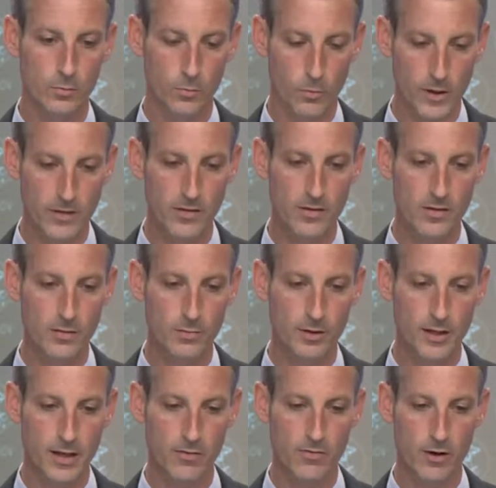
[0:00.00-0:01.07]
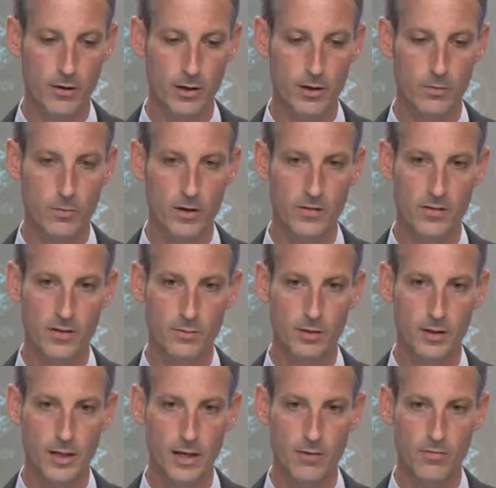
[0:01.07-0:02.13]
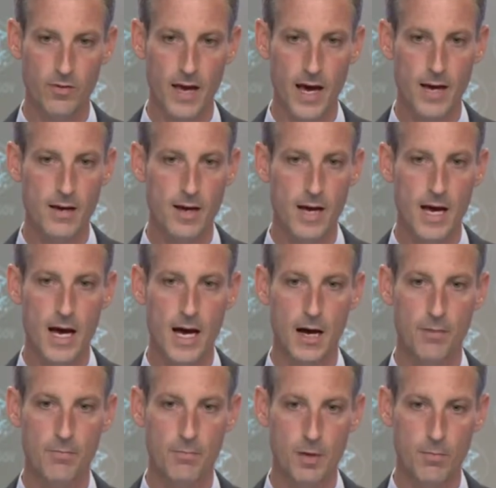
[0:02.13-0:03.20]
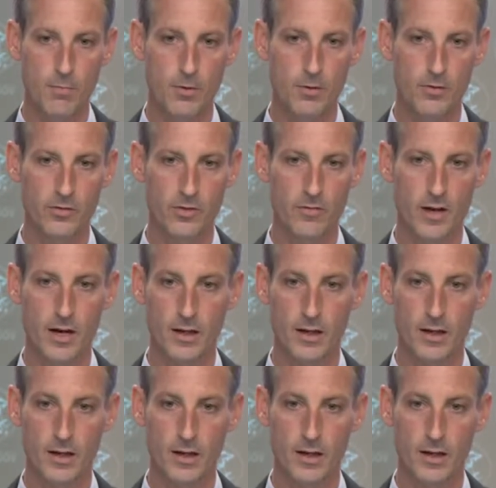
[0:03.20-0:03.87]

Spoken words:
reason to believe, very good reason to believe, that members of the